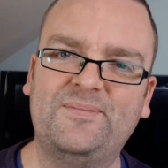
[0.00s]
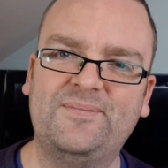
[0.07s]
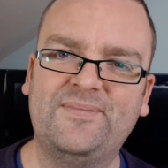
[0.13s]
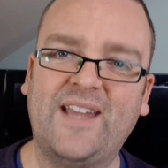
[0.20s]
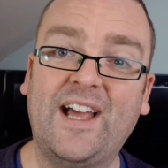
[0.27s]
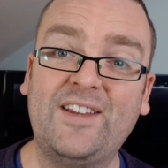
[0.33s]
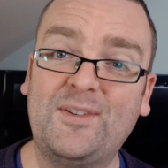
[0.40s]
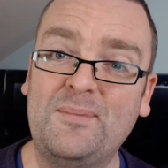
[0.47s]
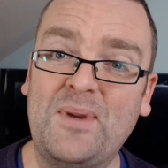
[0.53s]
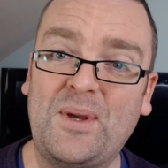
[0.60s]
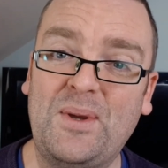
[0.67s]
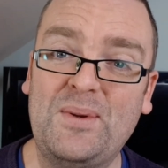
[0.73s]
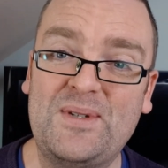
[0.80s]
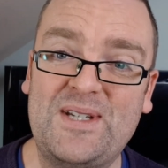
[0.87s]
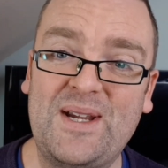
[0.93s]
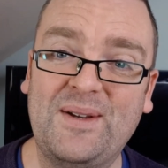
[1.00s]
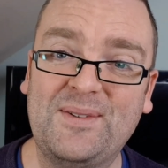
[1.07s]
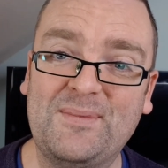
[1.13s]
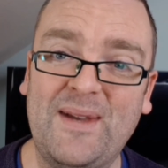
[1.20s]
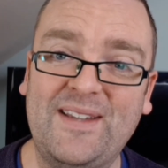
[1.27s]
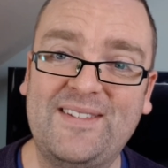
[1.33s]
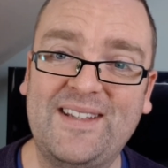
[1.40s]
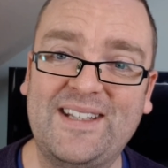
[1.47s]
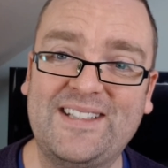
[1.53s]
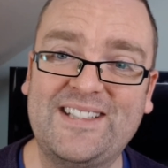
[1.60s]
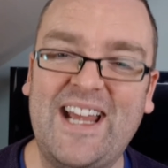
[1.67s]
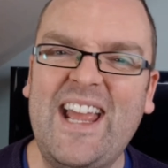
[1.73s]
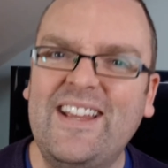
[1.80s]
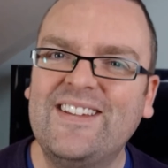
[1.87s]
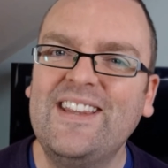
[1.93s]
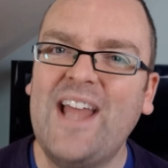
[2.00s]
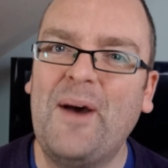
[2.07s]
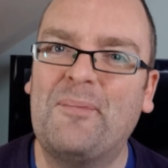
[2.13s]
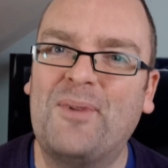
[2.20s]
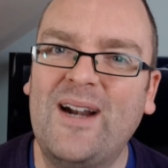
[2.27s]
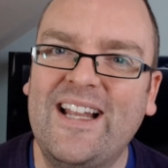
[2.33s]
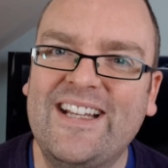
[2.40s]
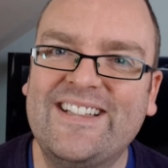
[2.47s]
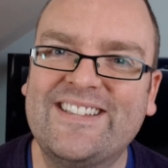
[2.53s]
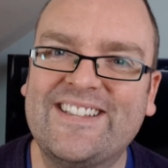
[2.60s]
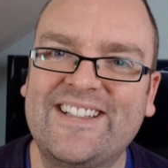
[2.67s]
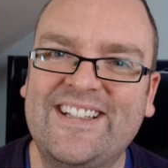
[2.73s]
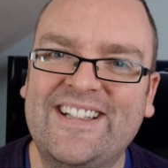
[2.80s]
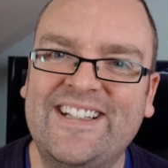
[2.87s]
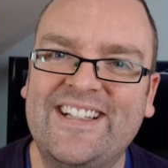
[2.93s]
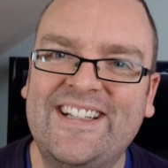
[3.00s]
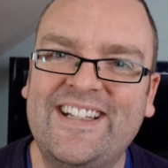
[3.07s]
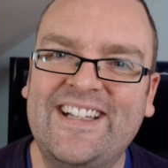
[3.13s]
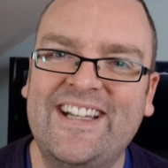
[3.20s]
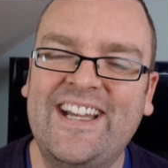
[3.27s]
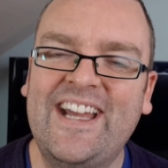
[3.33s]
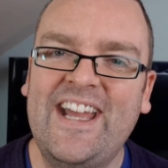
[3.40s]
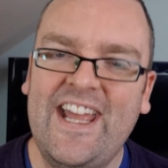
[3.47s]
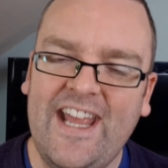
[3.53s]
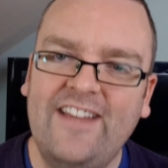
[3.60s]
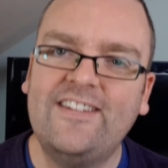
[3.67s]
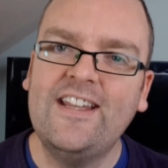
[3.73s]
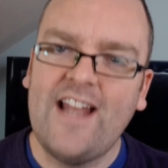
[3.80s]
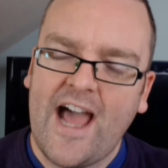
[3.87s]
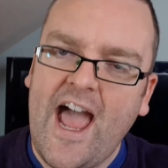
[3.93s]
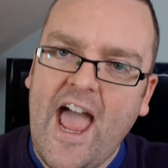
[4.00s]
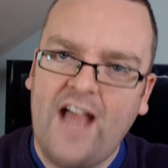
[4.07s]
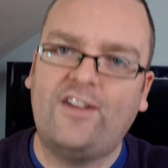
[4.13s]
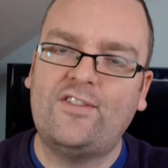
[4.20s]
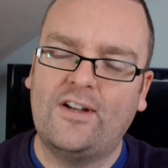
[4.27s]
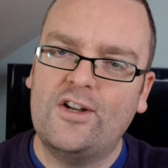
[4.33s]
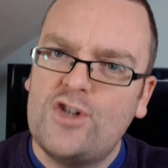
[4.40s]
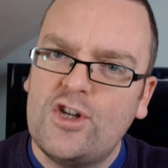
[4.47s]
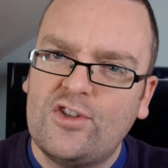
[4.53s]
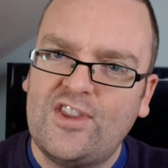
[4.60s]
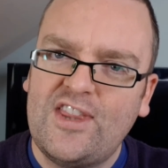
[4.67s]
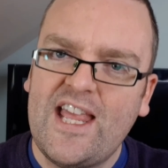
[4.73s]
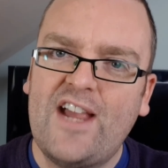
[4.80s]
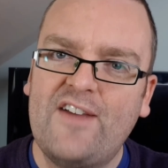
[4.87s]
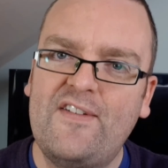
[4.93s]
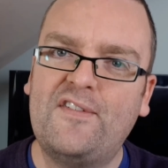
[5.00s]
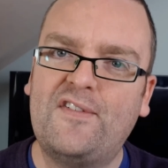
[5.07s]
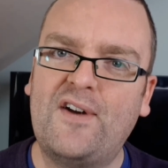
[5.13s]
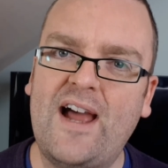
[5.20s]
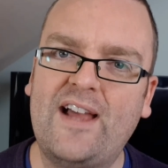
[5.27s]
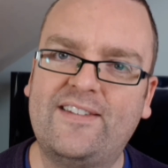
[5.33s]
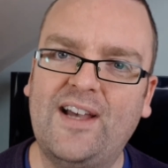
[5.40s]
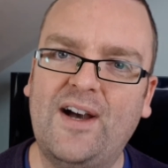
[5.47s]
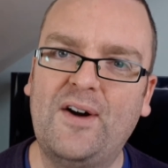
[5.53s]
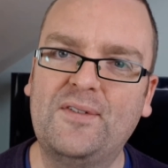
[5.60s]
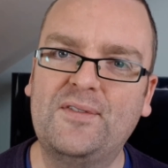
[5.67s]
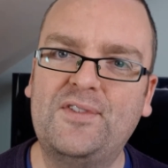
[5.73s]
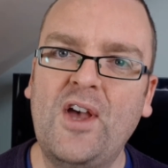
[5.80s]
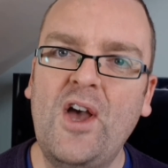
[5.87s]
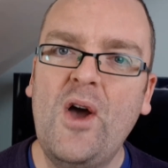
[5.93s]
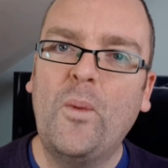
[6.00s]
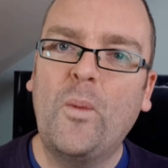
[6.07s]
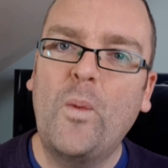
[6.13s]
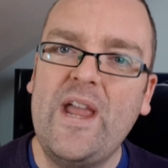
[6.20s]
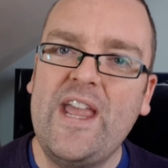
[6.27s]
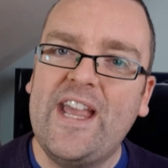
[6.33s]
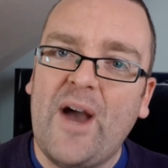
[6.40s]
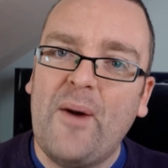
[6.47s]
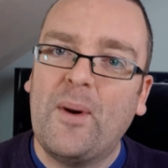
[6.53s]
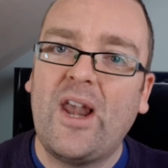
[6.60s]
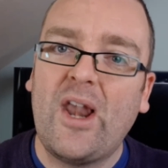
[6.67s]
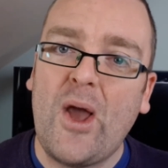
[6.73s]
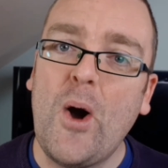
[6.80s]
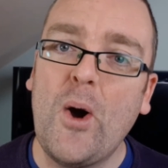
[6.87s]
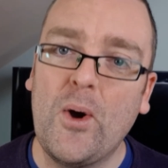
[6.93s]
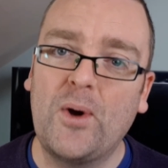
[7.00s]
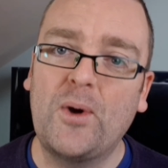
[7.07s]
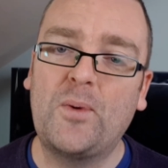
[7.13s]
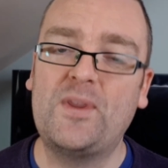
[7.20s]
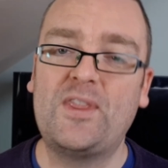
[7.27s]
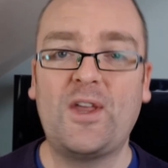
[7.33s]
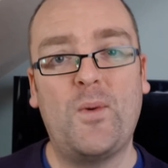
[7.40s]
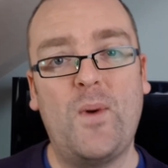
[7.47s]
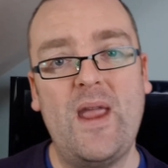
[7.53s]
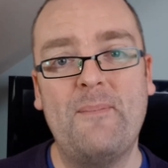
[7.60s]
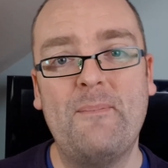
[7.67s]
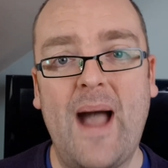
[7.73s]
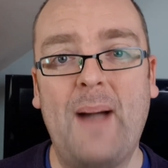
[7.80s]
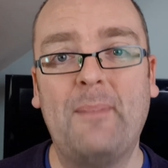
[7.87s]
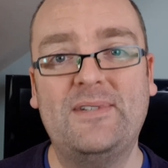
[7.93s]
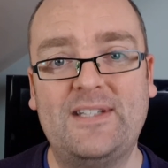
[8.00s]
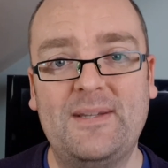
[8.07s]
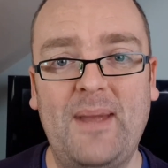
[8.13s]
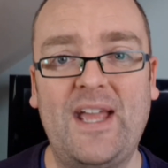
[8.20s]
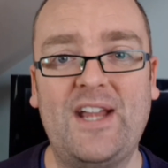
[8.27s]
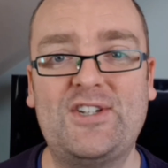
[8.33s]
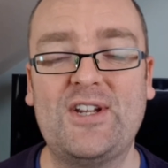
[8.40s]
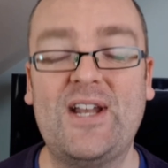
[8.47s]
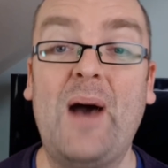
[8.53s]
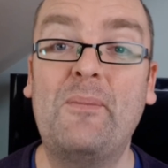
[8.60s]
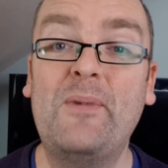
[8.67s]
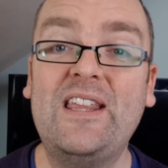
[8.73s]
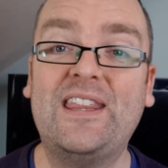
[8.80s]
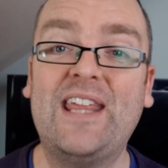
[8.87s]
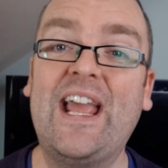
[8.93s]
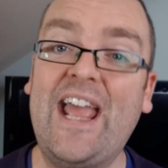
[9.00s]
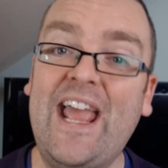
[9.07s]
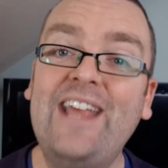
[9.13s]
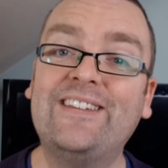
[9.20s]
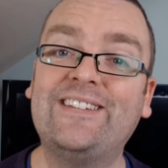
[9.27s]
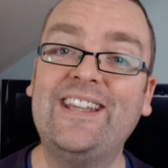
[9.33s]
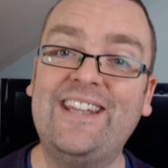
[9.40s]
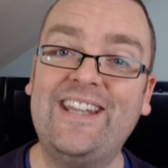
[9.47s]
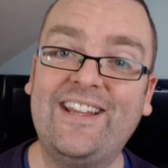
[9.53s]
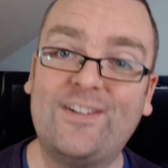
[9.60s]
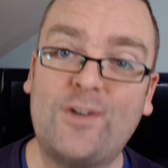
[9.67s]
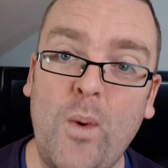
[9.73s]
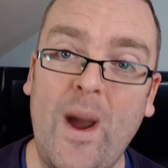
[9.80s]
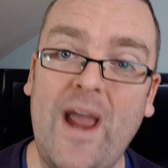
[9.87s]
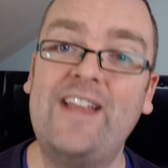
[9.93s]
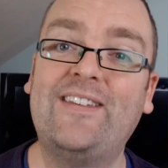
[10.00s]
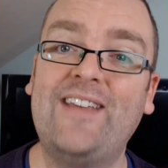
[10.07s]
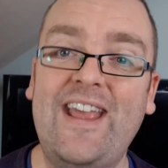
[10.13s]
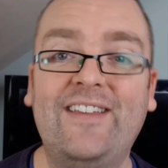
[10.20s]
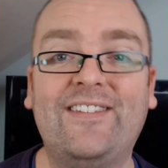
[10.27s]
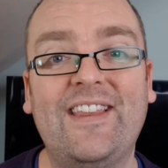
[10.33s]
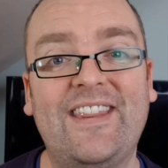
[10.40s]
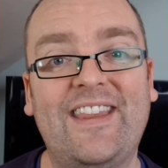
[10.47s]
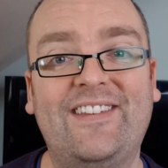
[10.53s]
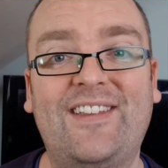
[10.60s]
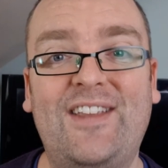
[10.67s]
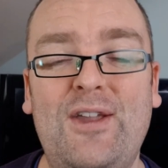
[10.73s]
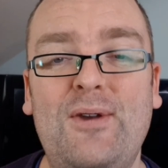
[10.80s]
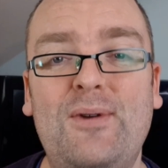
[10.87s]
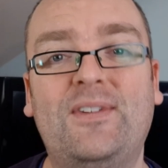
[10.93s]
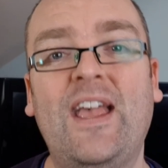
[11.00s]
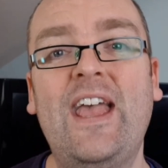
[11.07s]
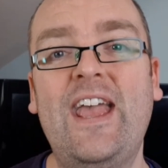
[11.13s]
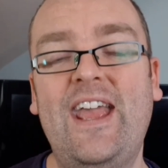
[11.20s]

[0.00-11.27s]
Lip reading: That's Mercutio's message. Isn't that brilliant? Isn't that excellent? Just think of it for ourselves. We go along with the Queen Mab depiction and we think, isn't this quaint? Isn't this cute?